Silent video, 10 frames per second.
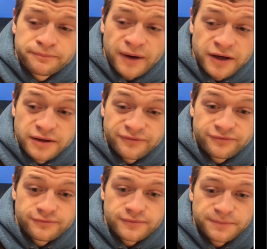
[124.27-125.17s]
by the
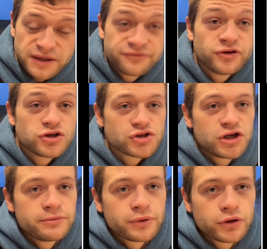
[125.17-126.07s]
first
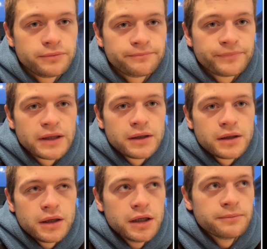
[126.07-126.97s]
turning point,
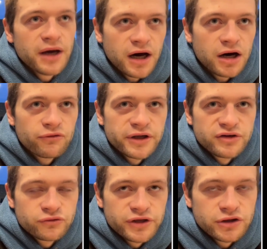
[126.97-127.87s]
my heart rate
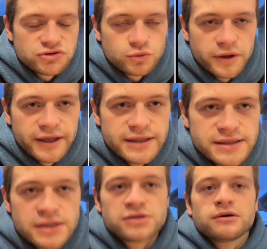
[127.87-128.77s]
had already got to
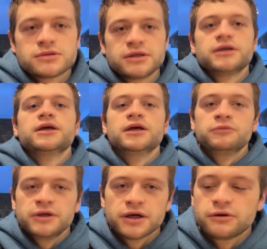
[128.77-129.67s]
180. So I was like, here
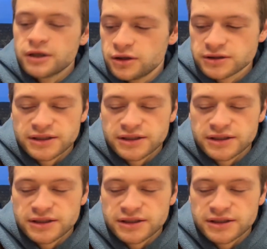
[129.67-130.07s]
we go. I looked